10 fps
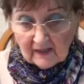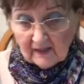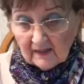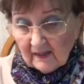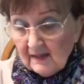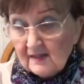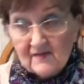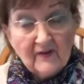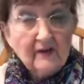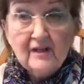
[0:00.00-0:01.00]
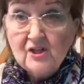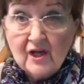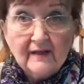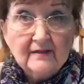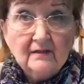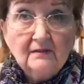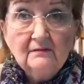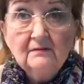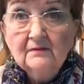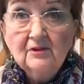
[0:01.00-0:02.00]
It is very
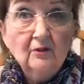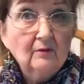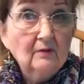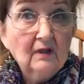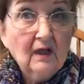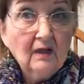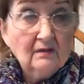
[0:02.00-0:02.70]
gentle, so